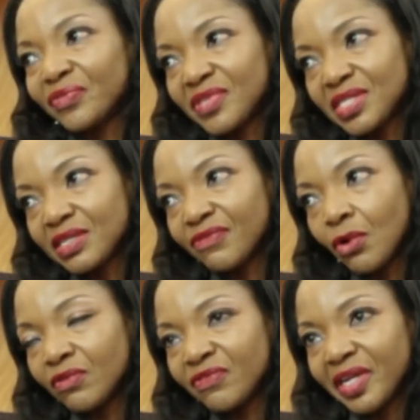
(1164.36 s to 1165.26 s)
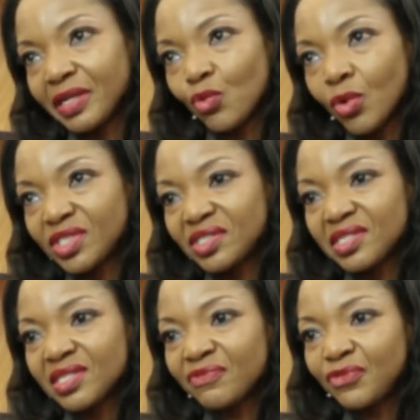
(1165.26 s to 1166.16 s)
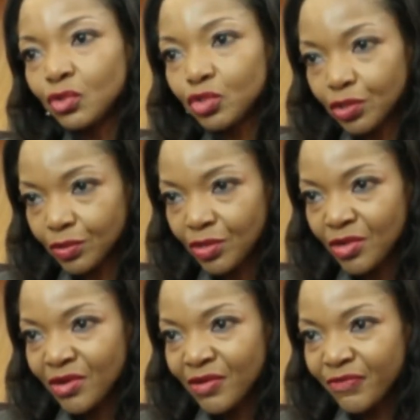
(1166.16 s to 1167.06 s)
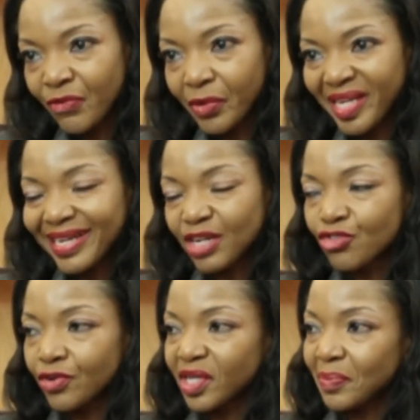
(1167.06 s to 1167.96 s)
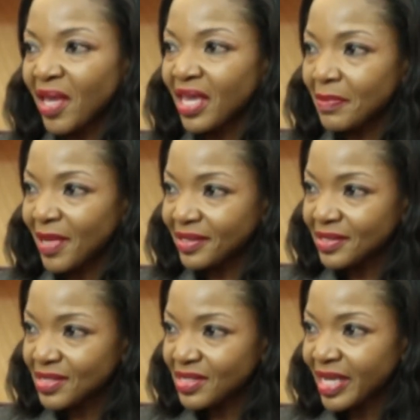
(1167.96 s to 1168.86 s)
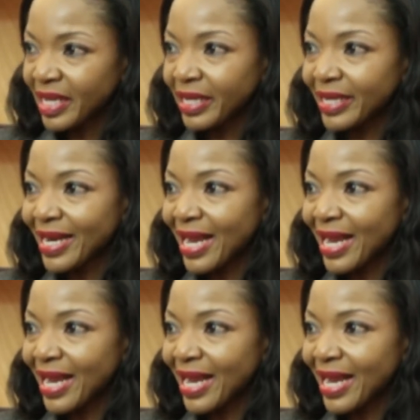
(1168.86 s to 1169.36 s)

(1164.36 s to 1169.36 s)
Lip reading: this evolving? What is the future for electronic payments in